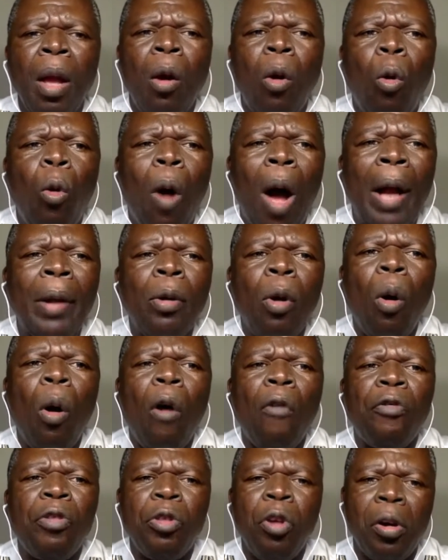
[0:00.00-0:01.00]
One
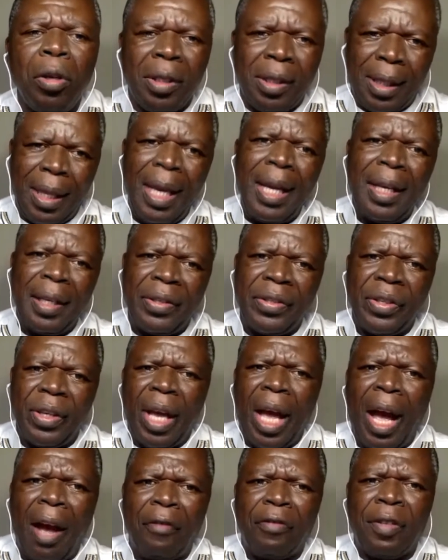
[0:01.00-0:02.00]
of those things,
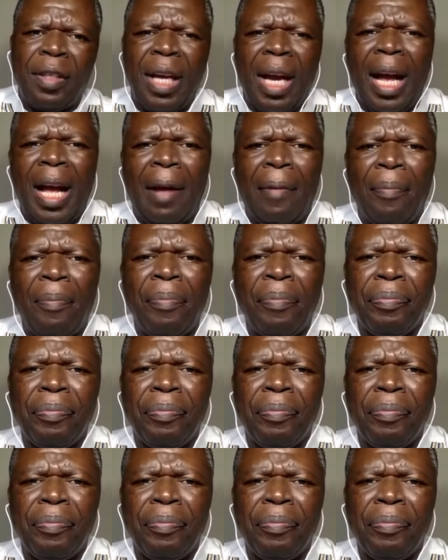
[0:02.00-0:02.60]
after